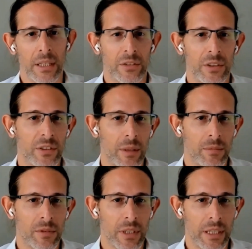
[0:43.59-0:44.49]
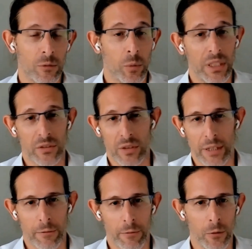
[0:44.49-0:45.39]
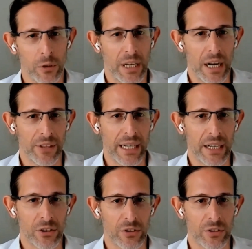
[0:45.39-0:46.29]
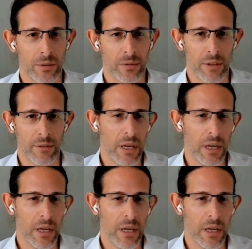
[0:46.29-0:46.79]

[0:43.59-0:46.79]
systems, as well as food and agriculture systems,